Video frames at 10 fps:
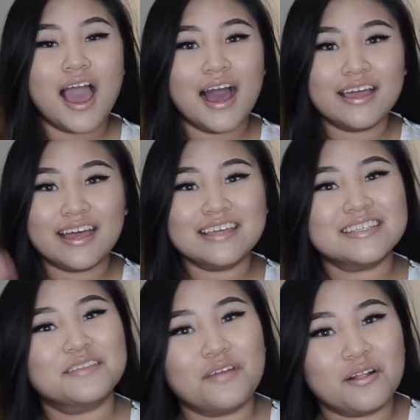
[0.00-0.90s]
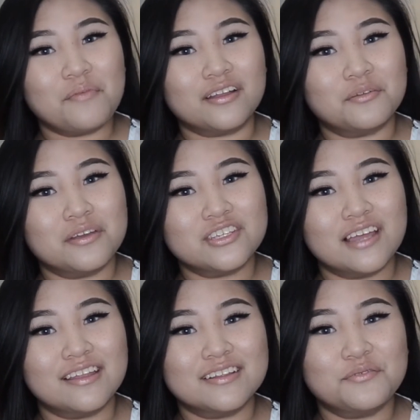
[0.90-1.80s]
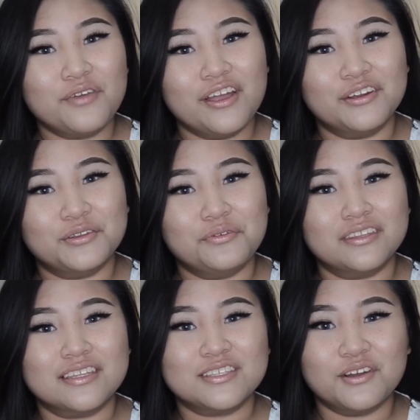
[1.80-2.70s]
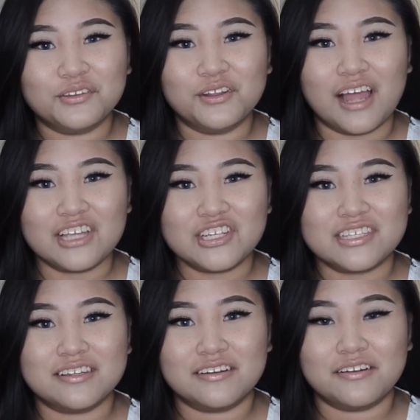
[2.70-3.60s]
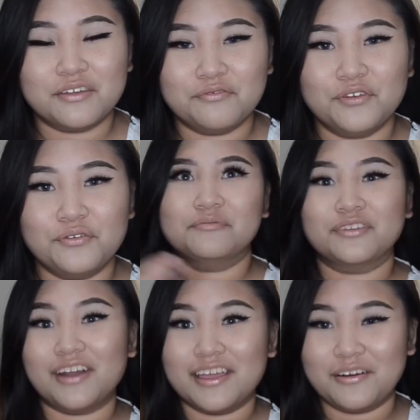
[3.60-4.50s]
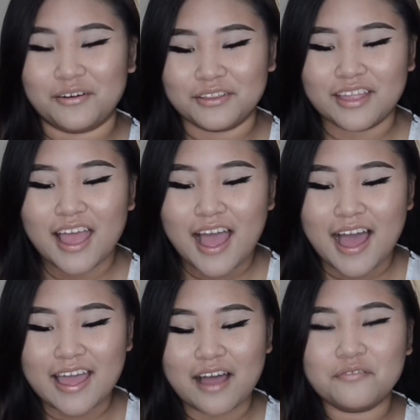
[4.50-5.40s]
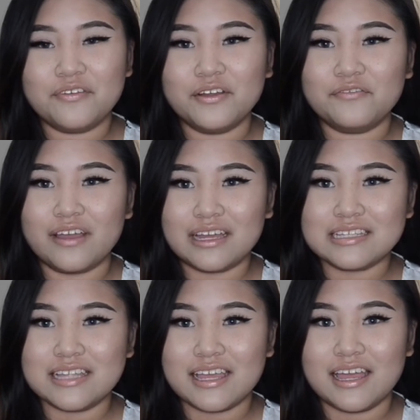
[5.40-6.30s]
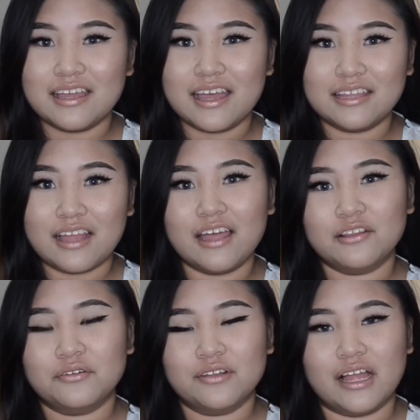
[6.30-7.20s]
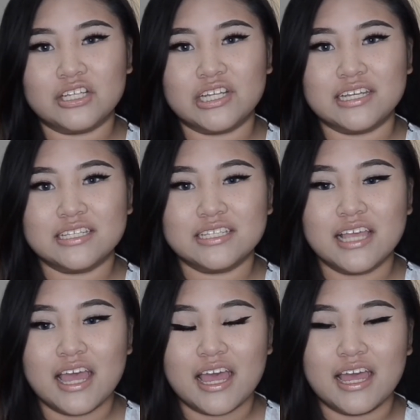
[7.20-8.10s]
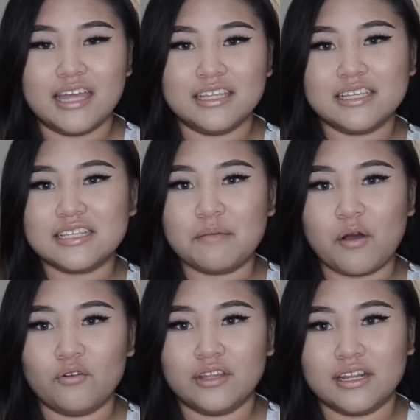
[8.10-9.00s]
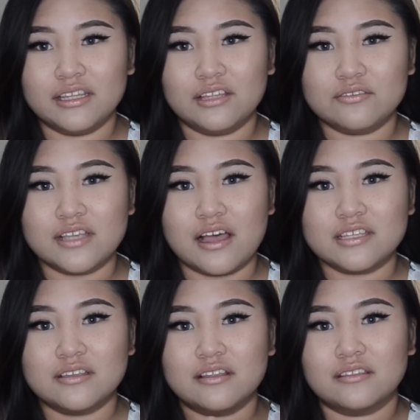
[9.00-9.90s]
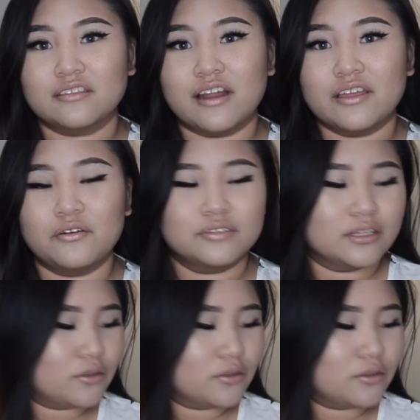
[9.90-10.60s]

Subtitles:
Hi guys and welcome back to my channel. We are doing this Dodo Lashes review and try on. I have here Vegas Nay and Eylure Lashes and isasama ko na rin dito sa try on na